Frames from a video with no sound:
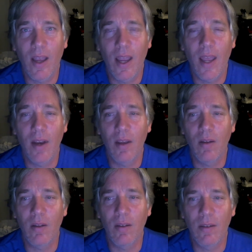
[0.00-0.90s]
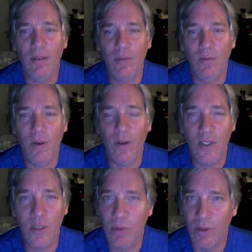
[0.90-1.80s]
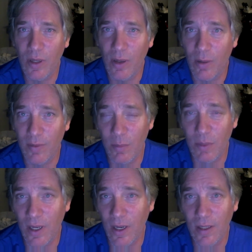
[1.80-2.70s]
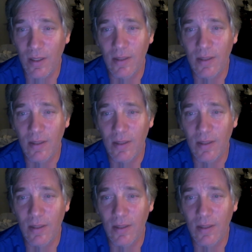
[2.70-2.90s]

I had a very steep learning curve in the beginning.